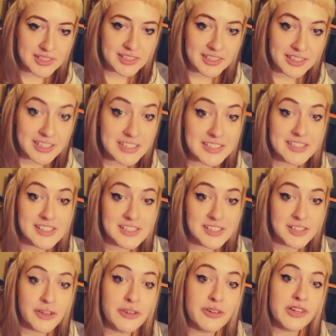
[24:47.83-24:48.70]
get
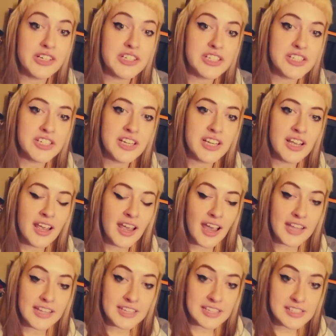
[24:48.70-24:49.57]
discouraged
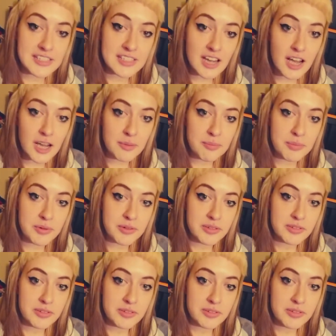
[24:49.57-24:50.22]
and they stop